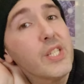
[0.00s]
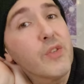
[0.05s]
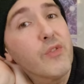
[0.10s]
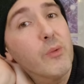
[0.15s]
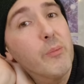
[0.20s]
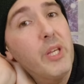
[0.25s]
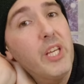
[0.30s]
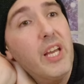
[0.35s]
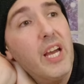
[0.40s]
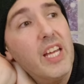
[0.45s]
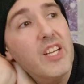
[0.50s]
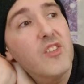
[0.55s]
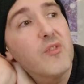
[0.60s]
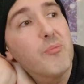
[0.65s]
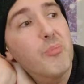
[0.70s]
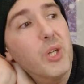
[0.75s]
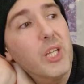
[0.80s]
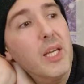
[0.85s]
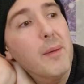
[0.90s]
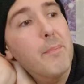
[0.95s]
for me kind of
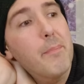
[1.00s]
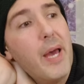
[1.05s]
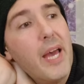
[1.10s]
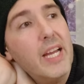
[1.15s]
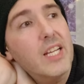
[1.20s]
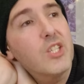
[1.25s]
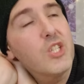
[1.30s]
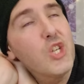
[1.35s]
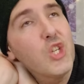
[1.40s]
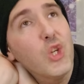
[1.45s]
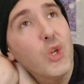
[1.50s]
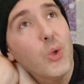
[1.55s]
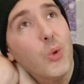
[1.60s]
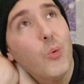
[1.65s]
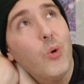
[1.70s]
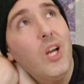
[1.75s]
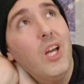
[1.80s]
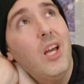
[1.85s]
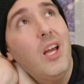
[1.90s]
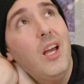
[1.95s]
bring it back
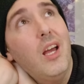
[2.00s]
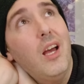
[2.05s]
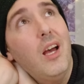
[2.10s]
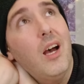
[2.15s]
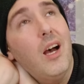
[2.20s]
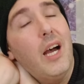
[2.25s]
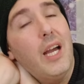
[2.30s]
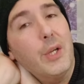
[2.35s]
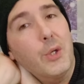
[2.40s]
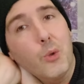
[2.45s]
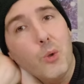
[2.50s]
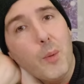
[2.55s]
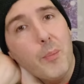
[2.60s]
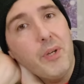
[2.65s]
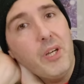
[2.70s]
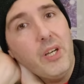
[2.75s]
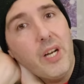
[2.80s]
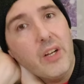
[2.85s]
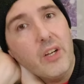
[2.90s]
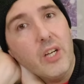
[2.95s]
to I grew up
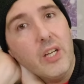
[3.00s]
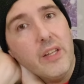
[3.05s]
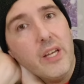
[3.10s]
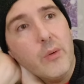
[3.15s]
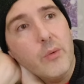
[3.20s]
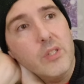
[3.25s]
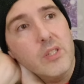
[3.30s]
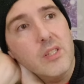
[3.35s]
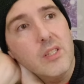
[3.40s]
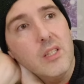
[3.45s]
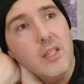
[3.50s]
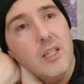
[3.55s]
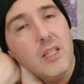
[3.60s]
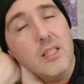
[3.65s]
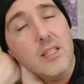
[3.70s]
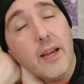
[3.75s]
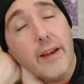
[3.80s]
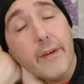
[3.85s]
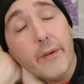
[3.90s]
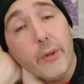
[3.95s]
in an area that was
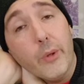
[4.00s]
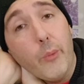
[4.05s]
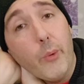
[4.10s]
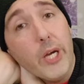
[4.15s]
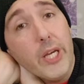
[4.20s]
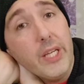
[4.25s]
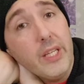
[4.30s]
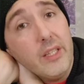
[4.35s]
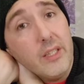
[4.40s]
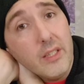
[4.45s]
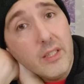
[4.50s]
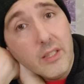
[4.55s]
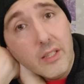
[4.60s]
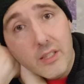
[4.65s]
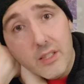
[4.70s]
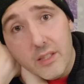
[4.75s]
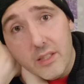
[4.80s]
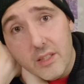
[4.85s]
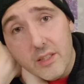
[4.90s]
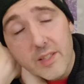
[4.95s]
entirely white,
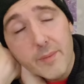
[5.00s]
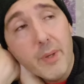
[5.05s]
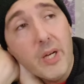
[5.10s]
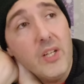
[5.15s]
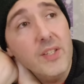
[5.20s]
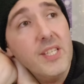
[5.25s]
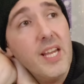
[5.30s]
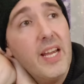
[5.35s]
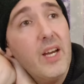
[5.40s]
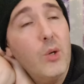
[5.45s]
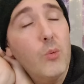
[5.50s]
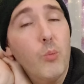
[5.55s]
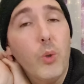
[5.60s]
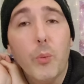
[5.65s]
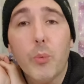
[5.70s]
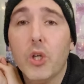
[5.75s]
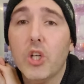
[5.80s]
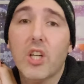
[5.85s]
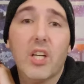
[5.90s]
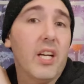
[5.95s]
small town. We
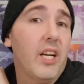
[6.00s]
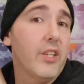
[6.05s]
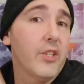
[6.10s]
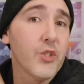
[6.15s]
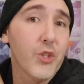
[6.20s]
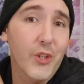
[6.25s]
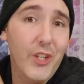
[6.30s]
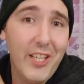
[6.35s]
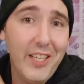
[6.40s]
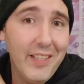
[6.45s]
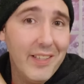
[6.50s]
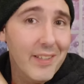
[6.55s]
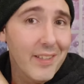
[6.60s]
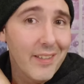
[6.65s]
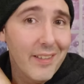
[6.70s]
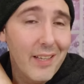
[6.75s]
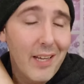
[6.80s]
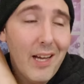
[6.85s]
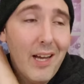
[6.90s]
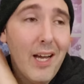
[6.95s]
weren't country,
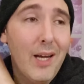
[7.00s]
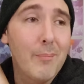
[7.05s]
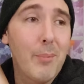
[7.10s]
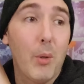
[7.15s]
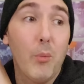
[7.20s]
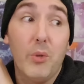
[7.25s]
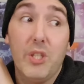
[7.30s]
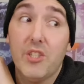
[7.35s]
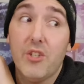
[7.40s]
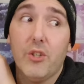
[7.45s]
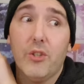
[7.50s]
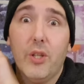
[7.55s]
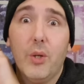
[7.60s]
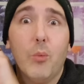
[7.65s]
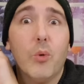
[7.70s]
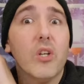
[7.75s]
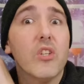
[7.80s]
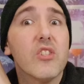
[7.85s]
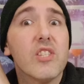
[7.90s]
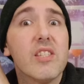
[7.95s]
uh, but we certainly
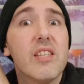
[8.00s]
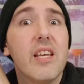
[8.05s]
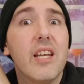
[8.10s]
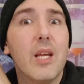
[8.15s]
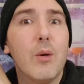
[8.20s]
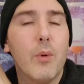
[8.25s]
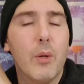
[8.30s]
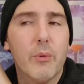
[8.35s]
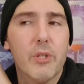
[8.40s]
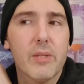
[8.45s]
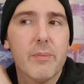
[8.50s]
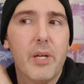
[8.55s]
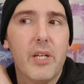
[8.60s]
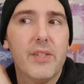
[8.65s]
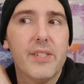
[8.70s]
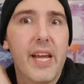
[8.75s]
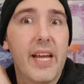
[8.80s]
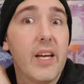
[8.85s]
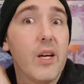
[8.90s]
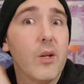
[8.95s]
weren't city. We were small
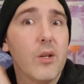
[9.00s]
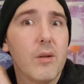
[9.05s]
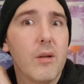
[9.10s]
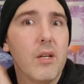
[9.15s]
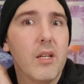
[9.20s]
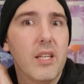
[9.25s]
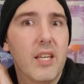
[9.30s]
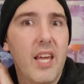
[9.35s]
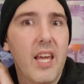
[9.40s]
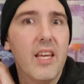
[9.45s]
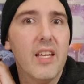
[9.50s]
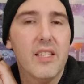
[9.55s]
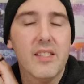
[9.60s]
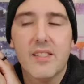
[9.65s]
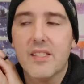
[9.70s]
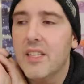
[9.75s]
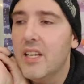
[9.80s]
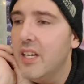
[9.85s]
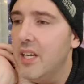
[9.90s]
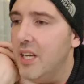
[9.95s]
town
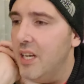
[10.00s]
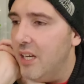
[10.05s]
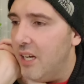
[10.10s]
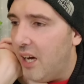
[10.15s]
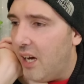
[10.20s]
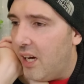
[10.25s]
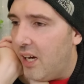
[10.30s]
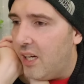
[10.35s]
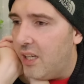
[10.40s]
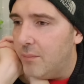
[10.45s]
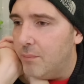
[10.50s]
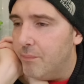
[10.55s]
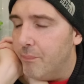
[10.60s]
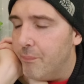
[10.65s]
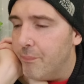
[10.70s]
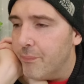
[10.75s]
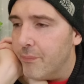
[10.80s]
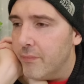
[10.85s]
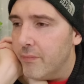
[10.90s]
kids. Um,